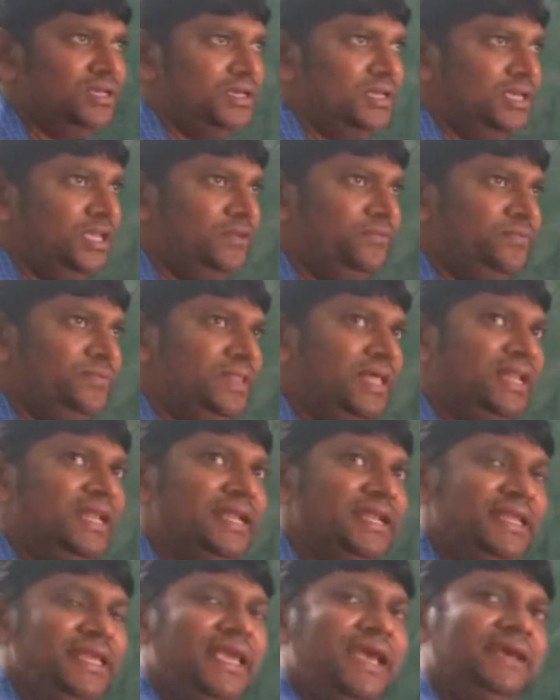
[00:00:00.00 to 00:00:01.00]
If there is
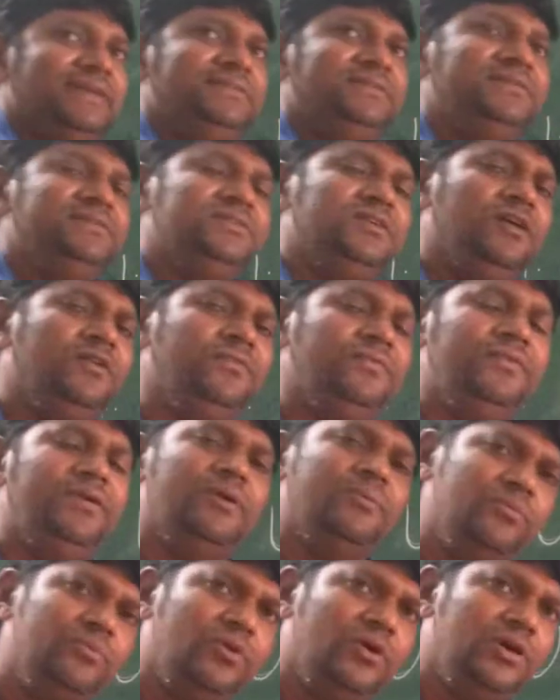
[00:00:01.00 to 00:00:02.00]
any excess of
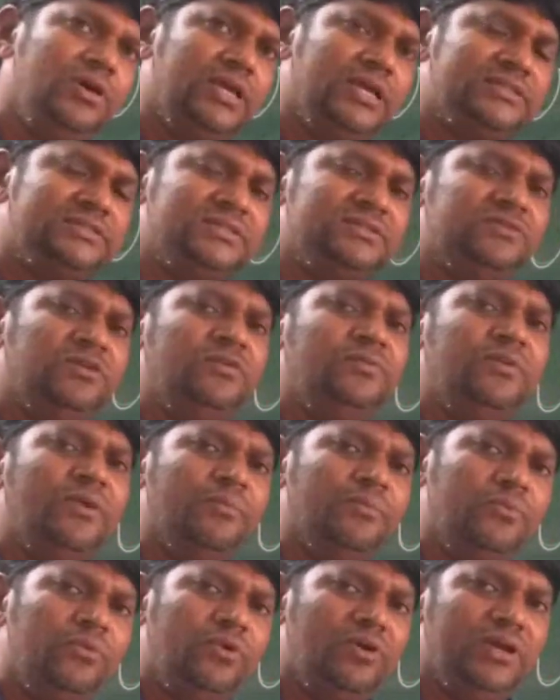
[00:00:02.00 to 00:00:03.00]

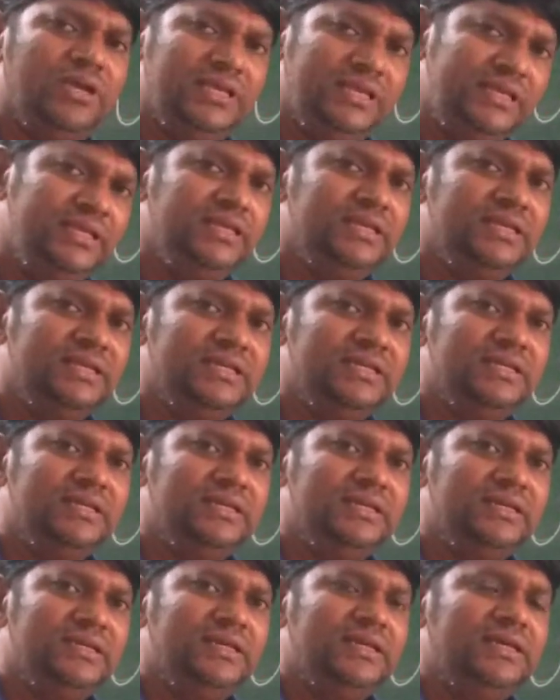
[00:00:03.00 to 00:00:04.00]
employee,
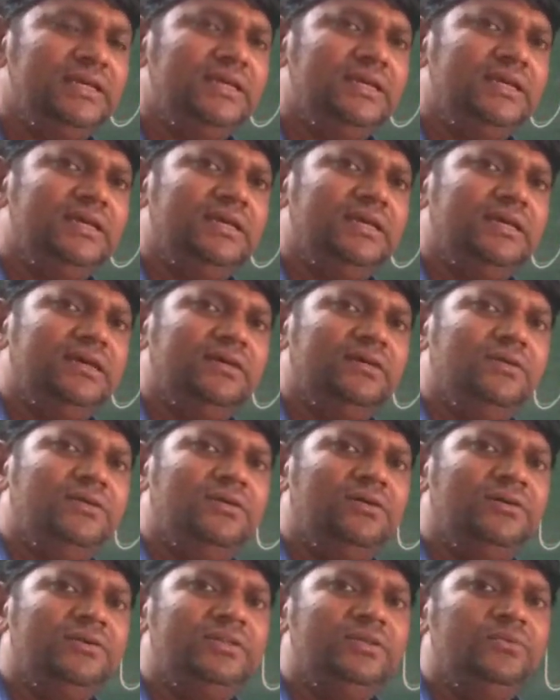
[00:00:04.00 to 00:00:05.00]

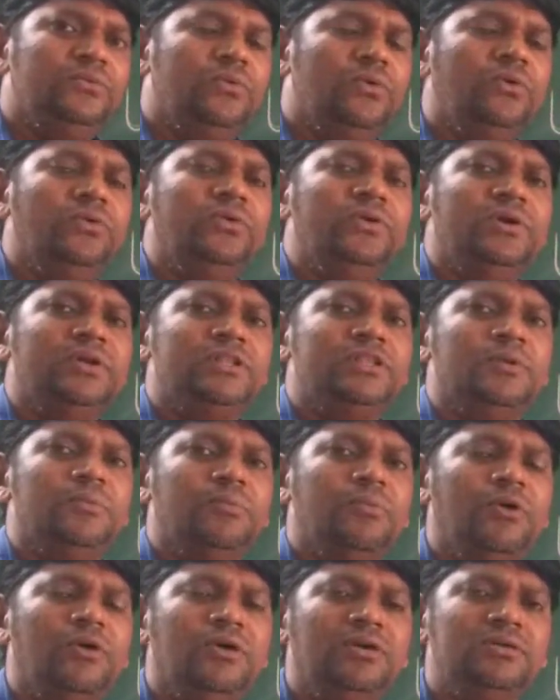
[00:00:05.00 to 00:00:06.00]
or the owner, the
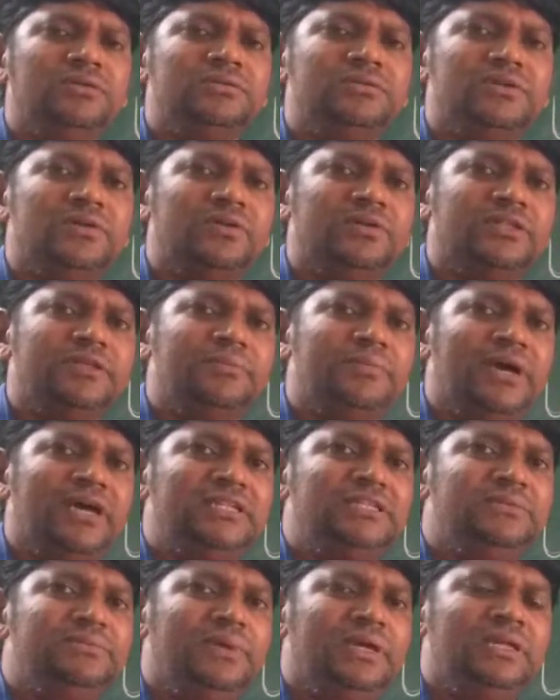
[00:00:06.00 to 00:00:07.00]
boss, or the
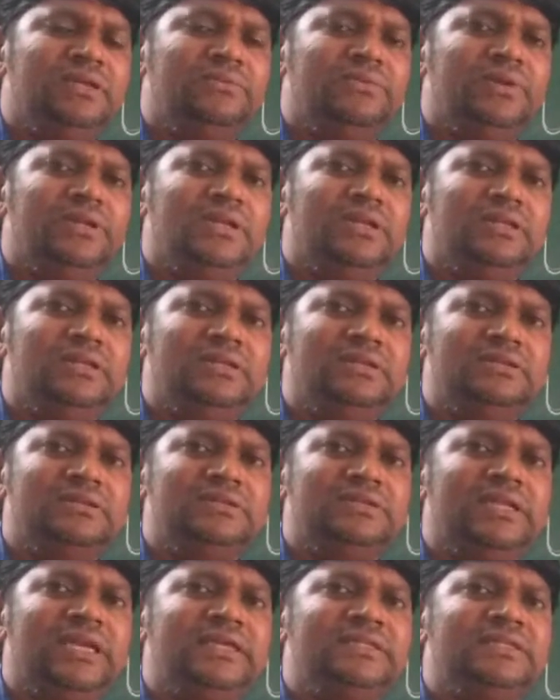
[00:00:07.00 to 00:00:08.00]
management will
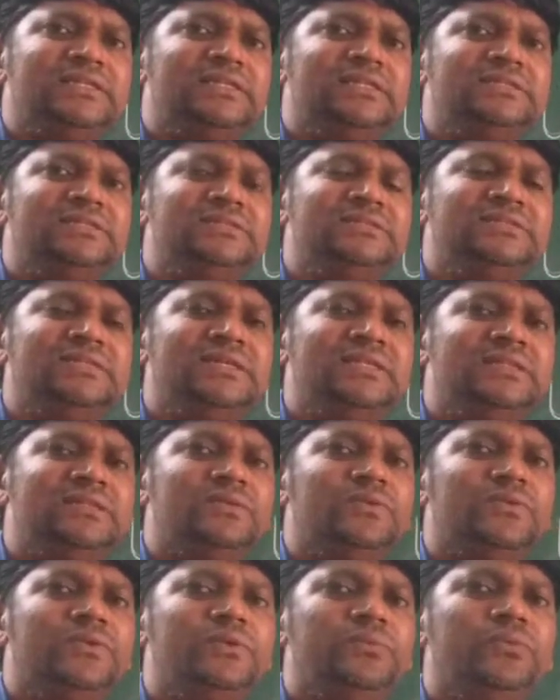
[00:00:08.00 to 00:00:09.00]
take a
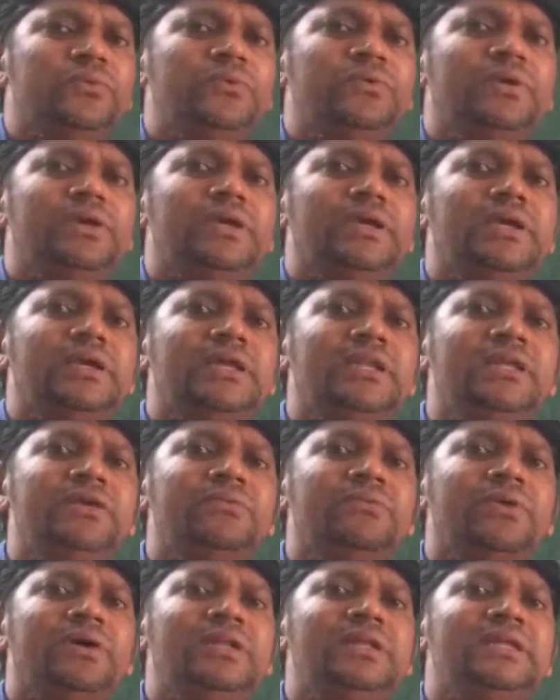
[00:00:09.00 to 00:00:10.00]
decision to remove
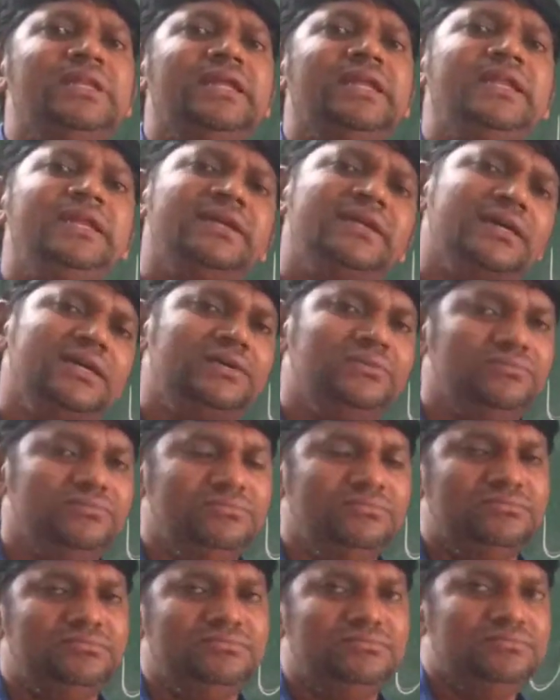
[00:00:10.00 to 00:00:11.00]
anyone in any time.
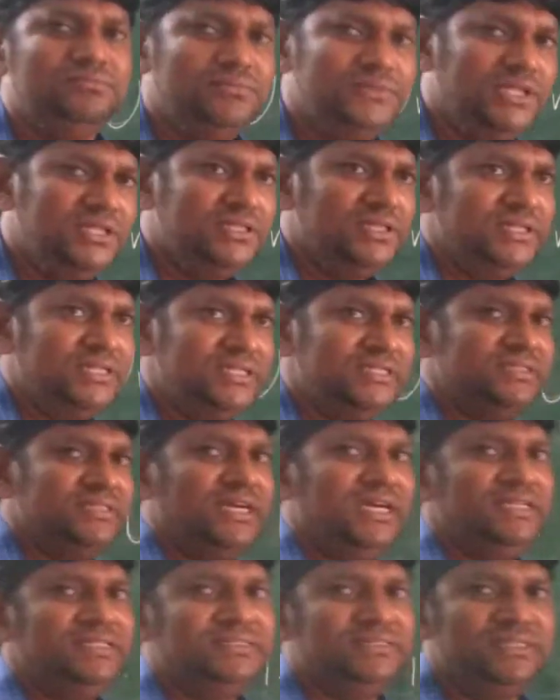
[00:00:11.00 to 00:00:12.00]
That's a
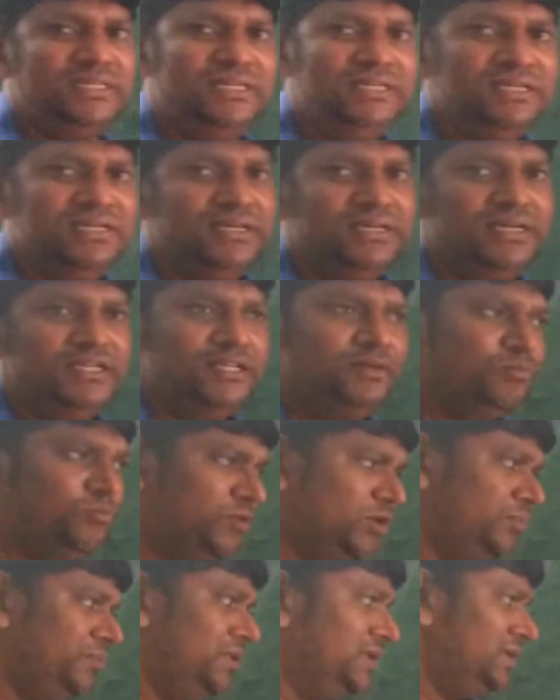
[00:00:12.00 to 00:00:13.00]
disguised
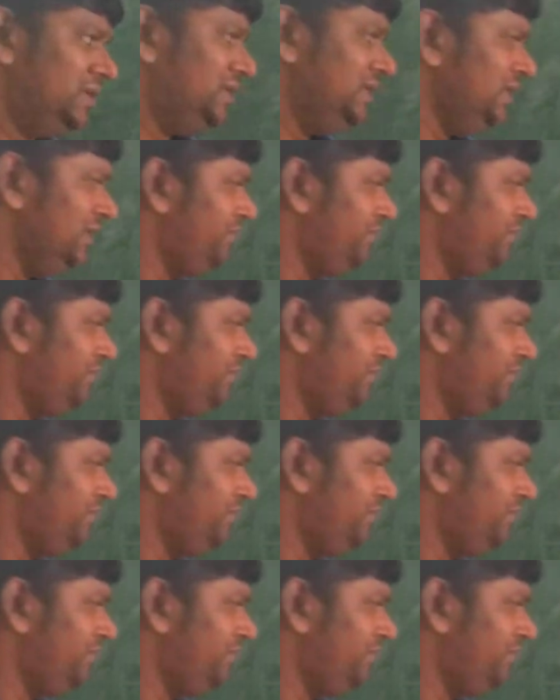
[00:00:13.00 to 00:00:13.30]
unemployment.